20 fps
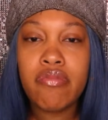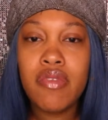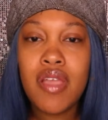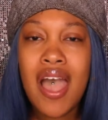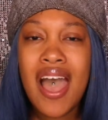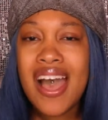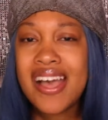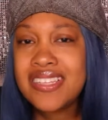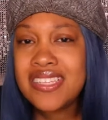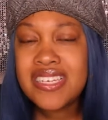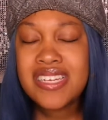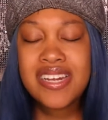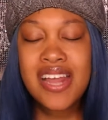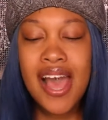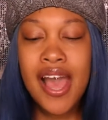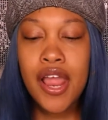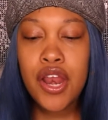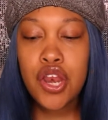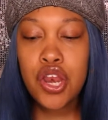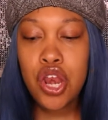I did
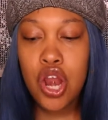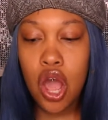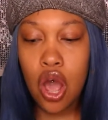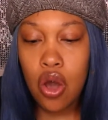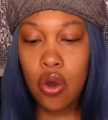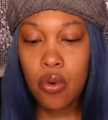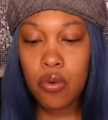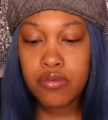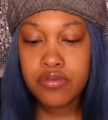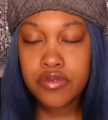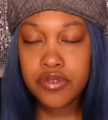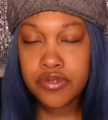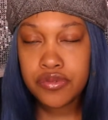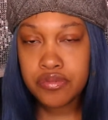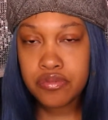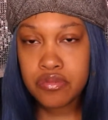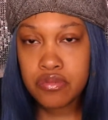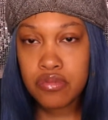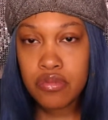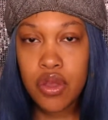not know
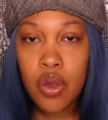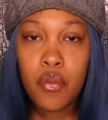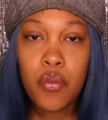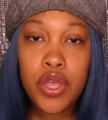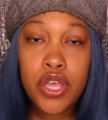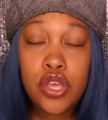when